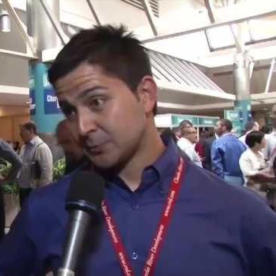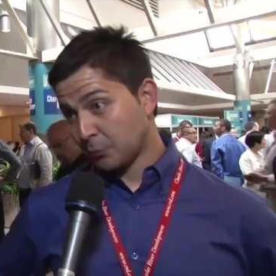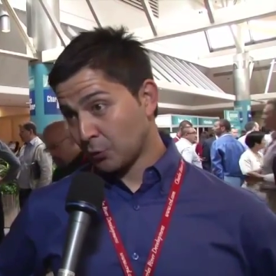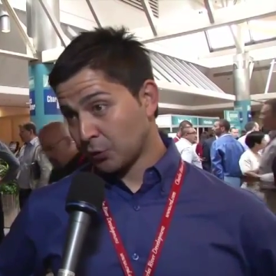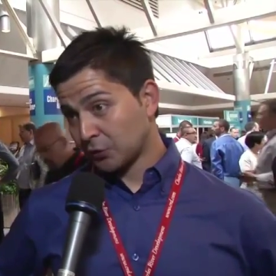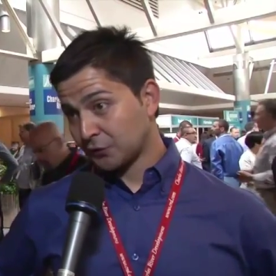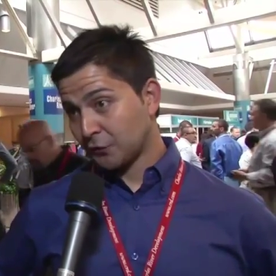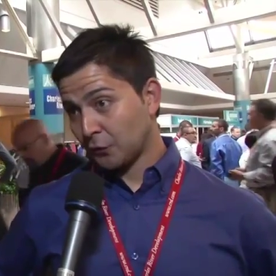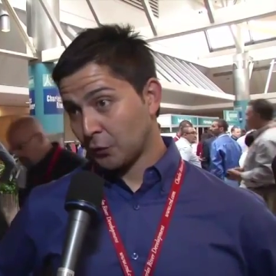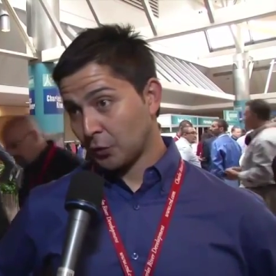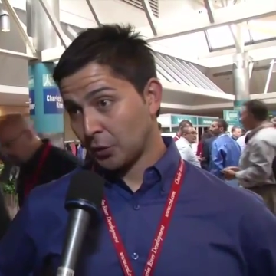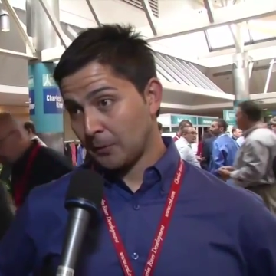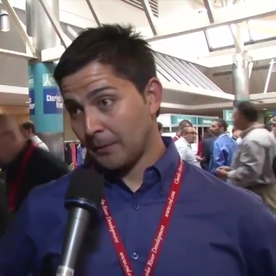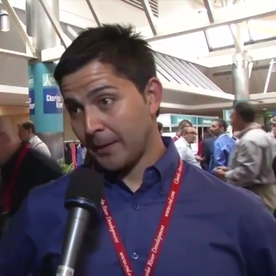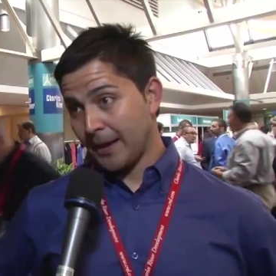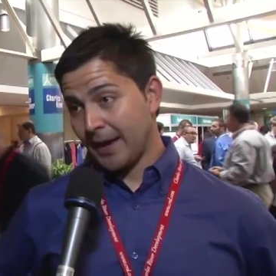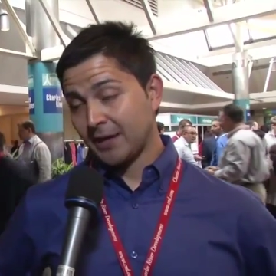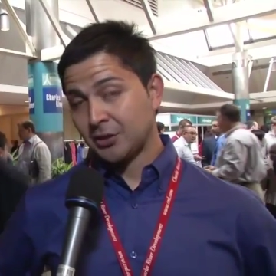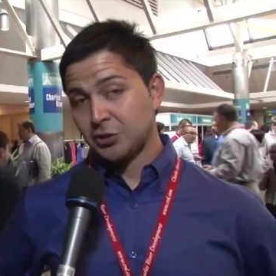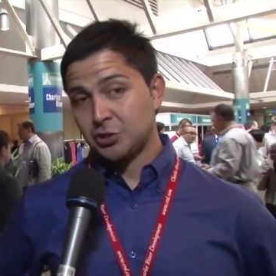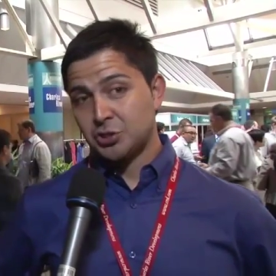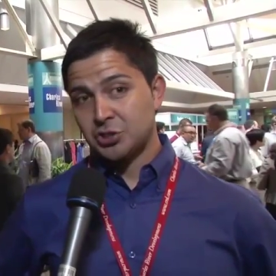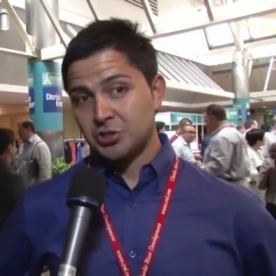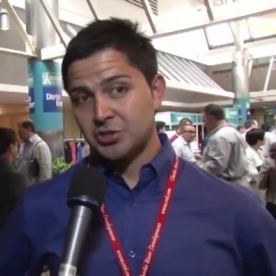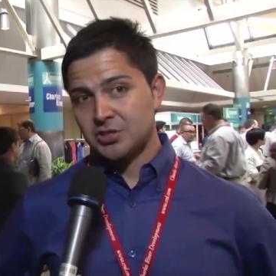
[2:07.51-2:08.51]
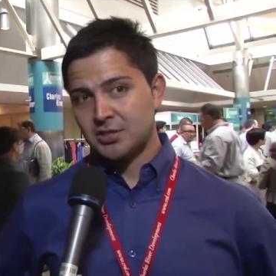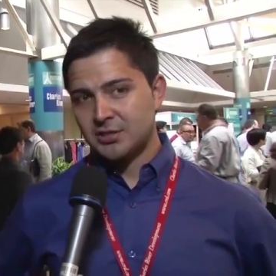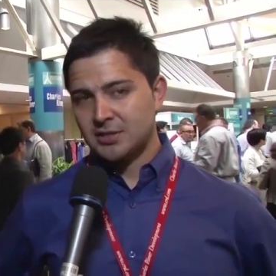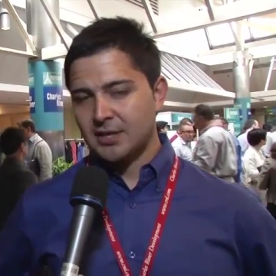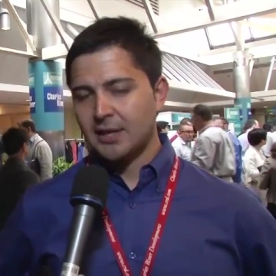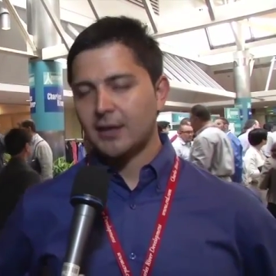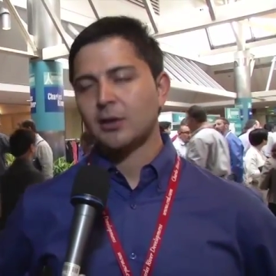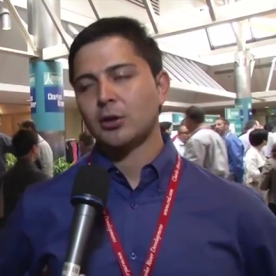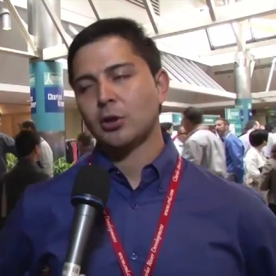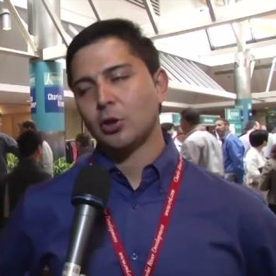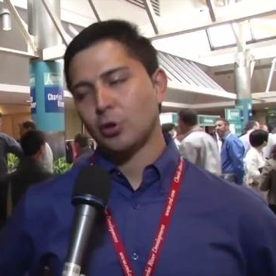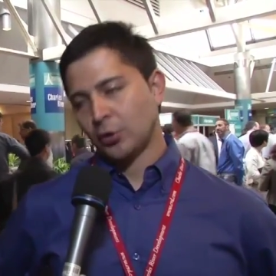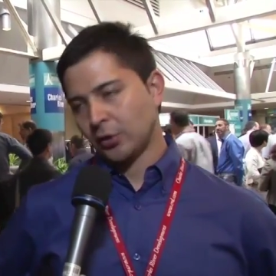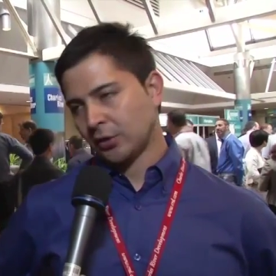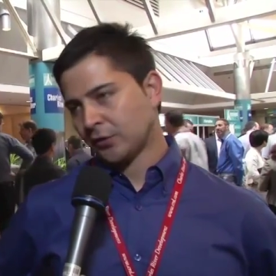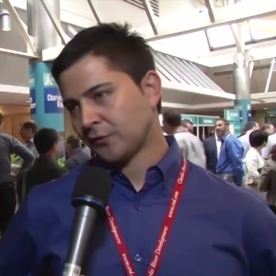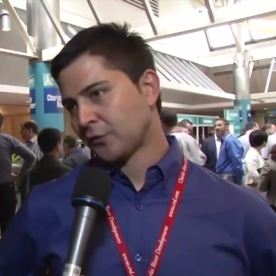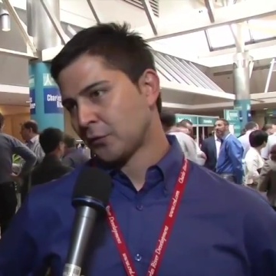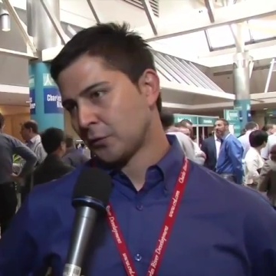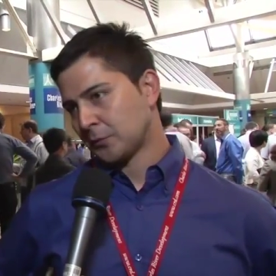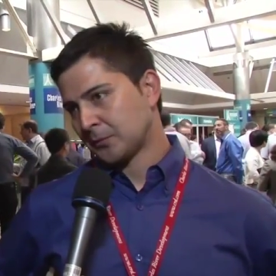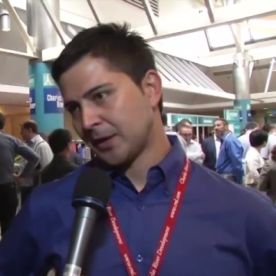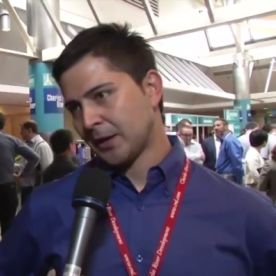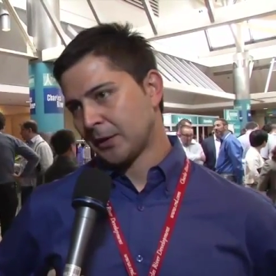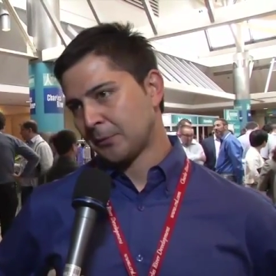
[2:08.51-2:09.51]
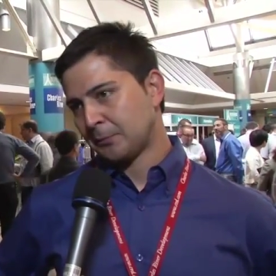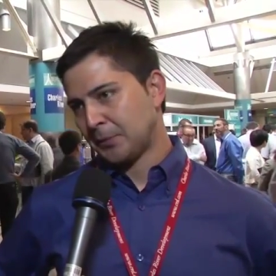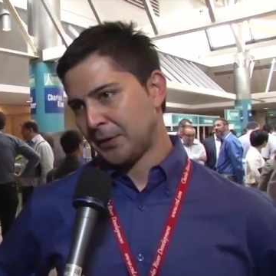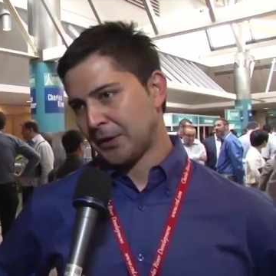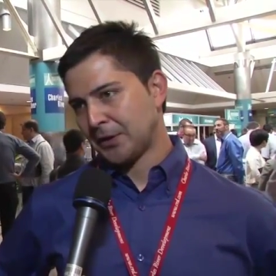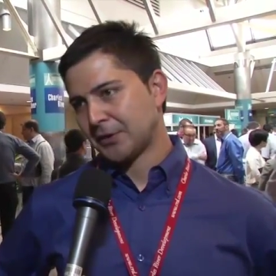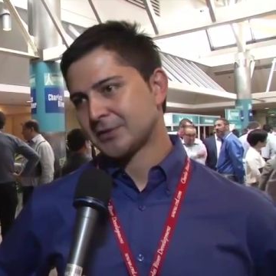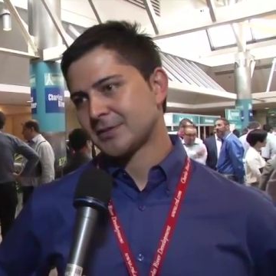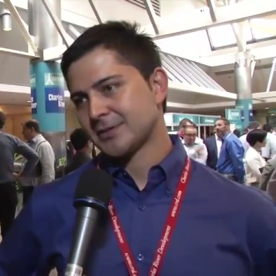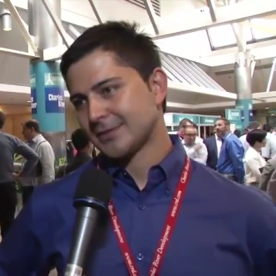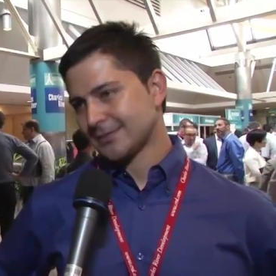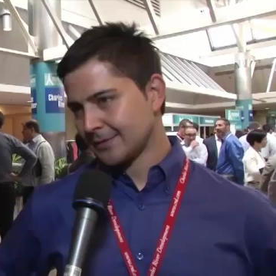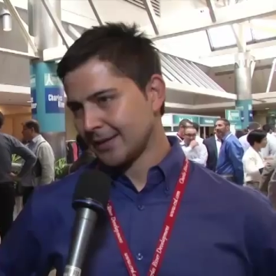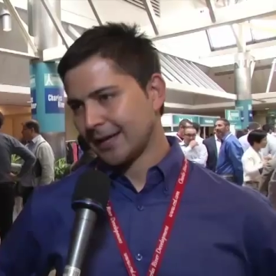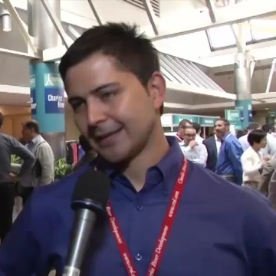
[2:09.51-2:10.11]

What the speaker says: portfolio managers, is they're learning from their peers.